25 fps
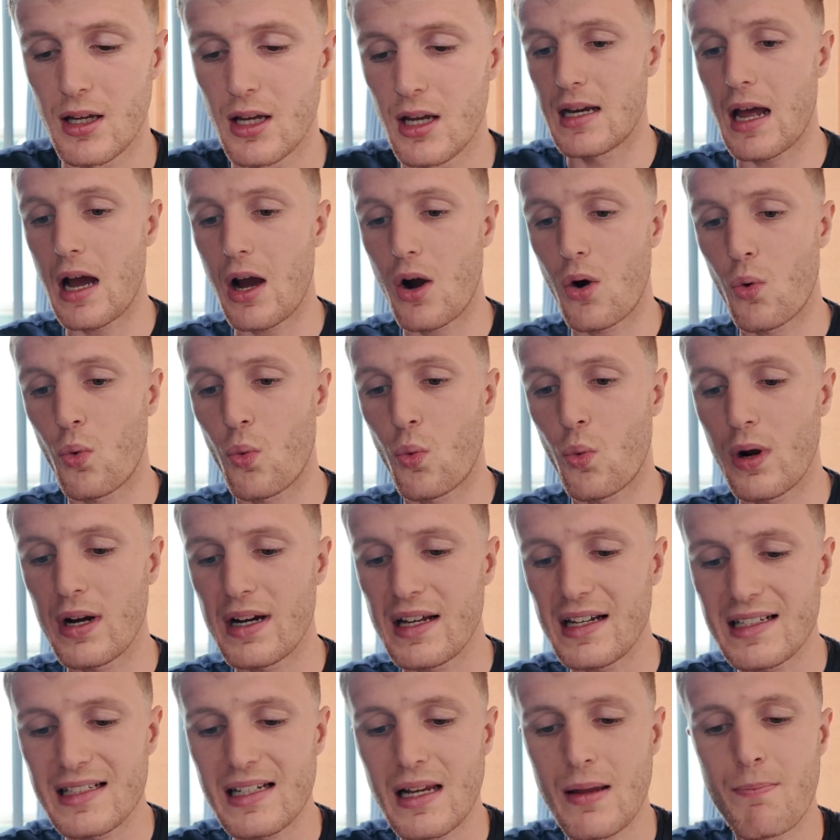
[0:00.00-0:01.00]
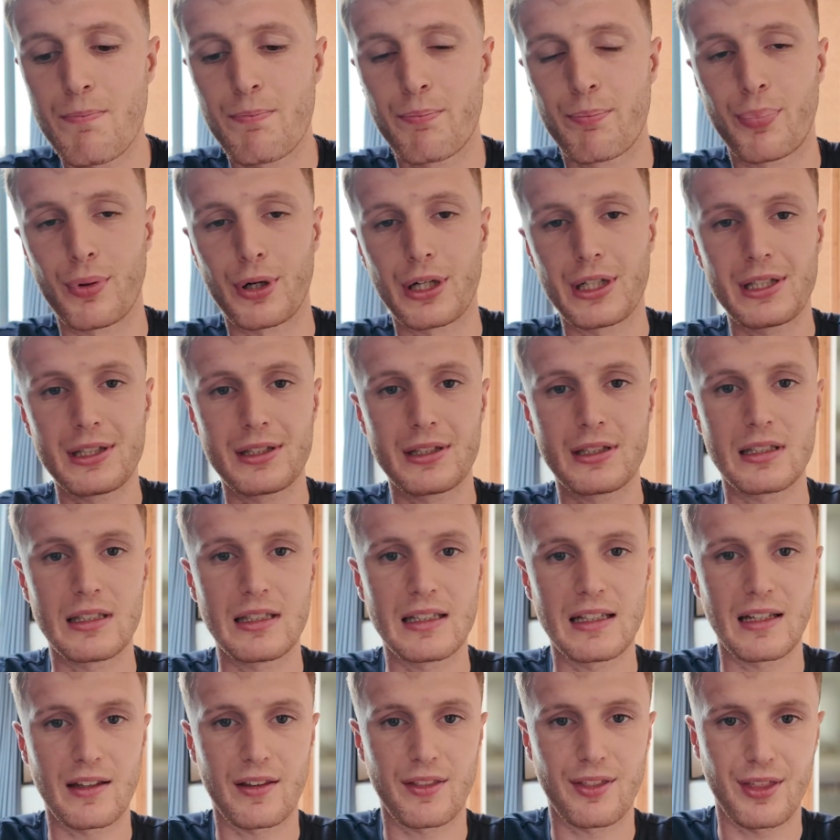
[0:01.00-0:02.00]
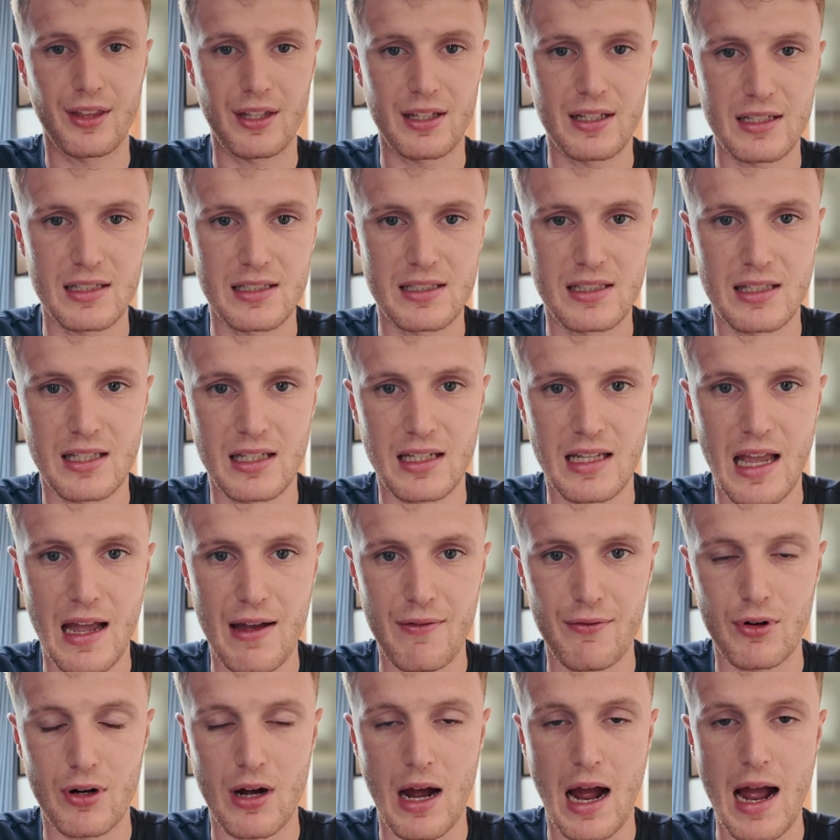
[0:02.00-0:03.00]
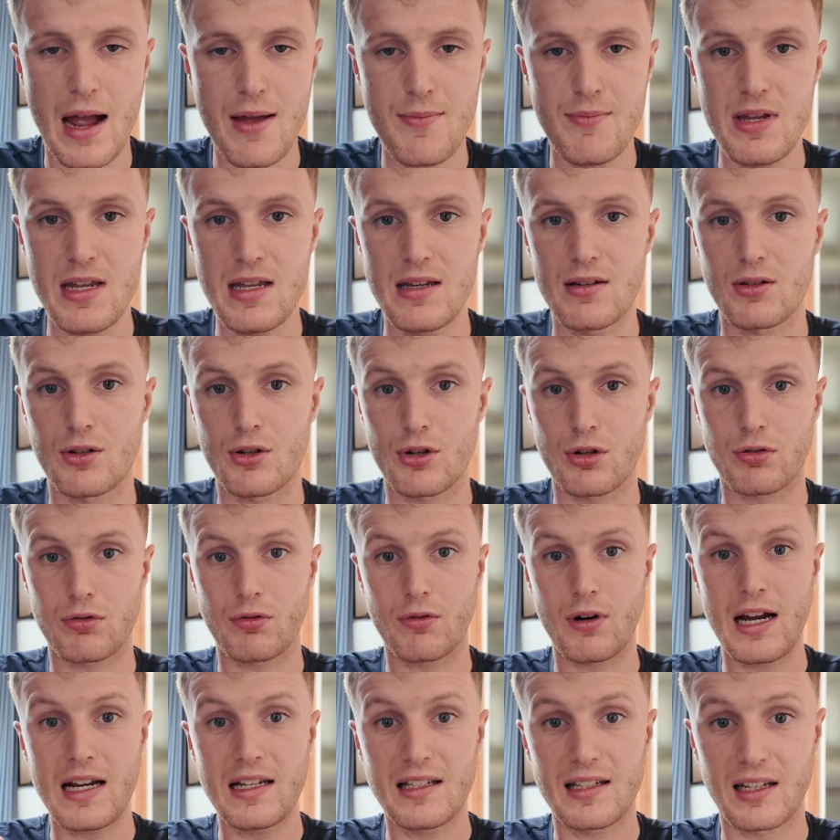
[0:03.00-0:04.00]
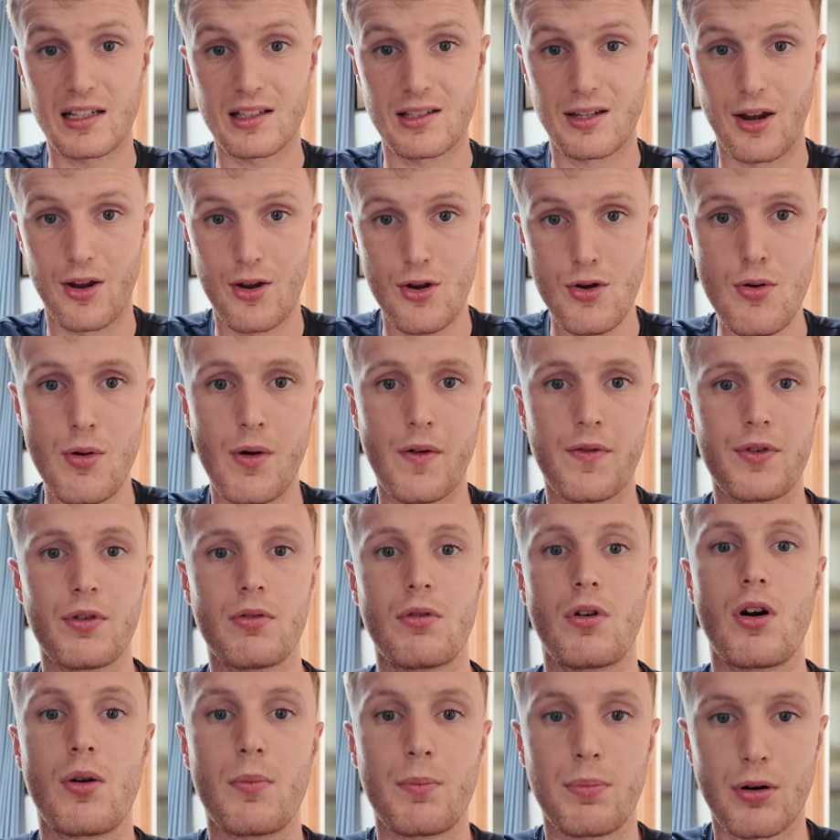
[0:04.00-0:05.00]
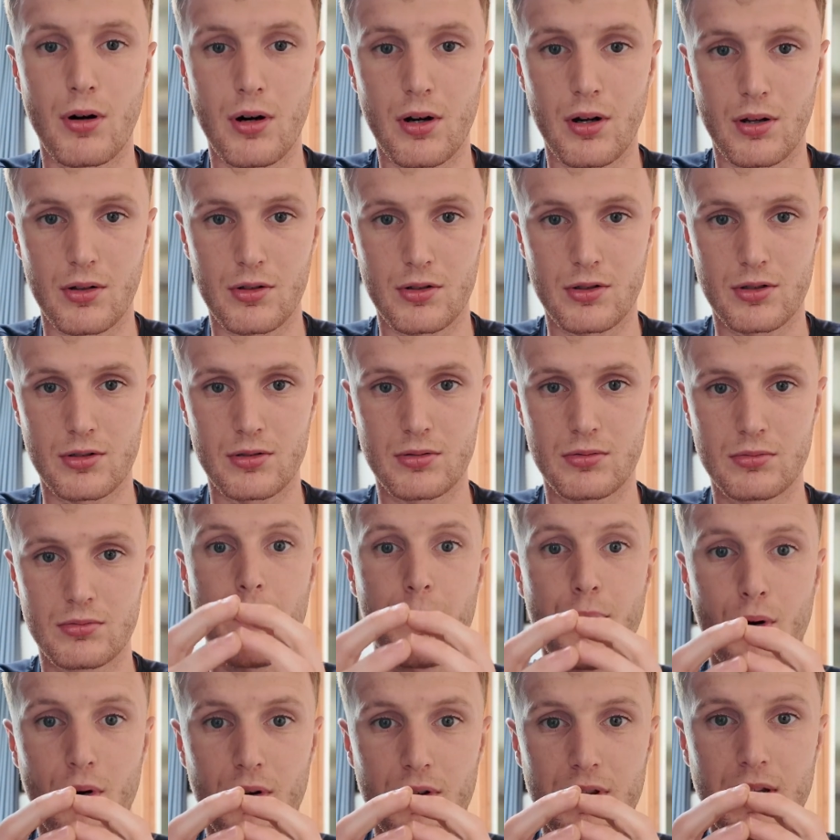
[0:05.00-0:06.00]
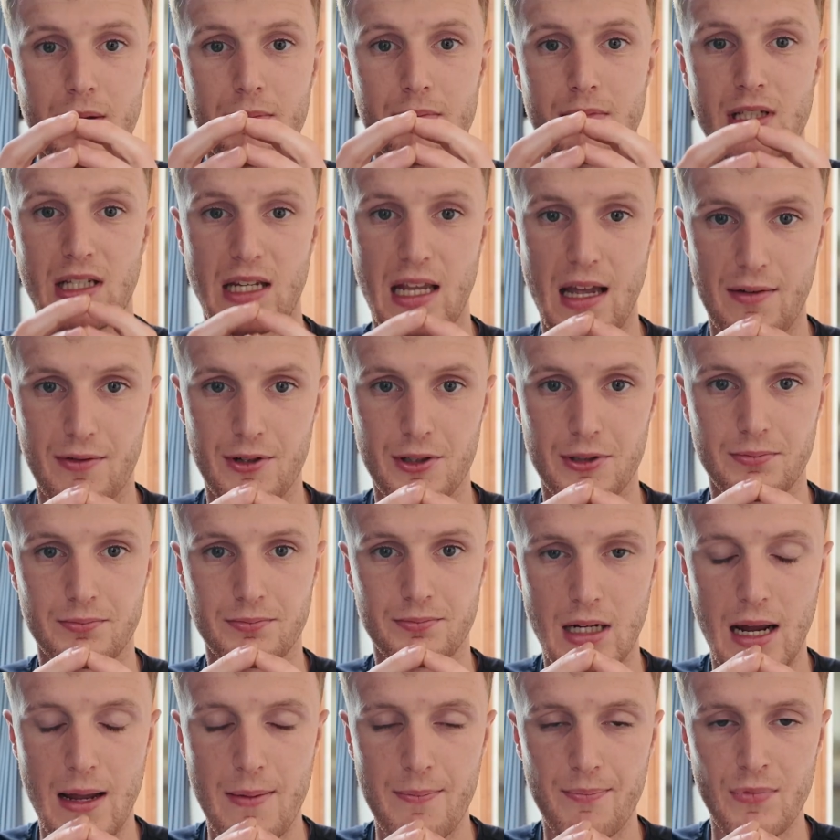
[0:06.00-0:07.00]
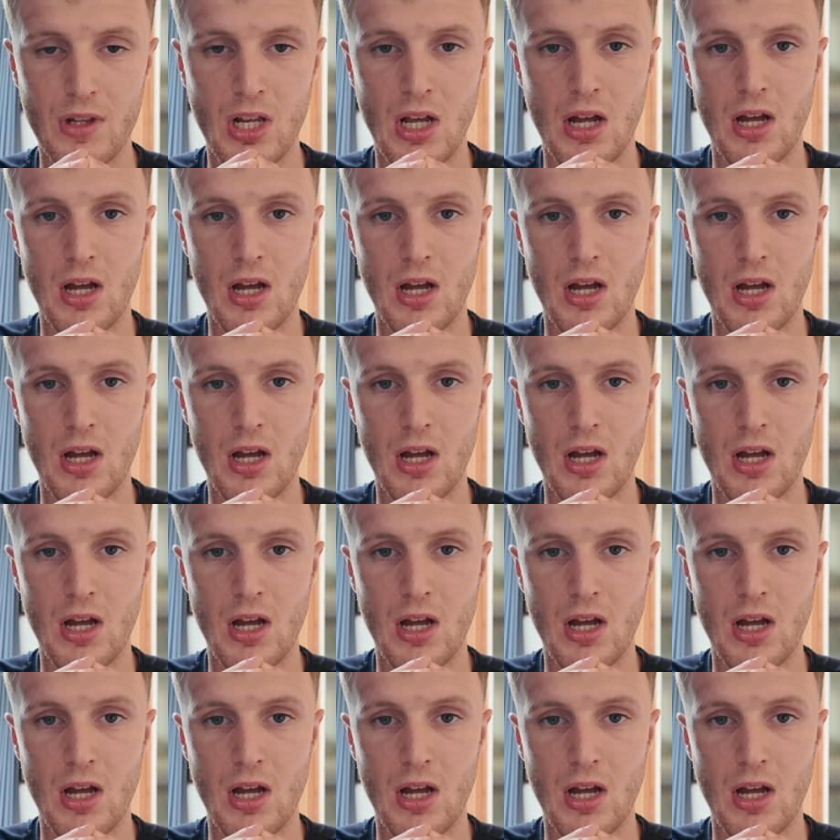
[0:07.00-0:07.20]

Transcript: Now, when I say bundling things together, I mean creating 2 of your own products and putting them together, okay?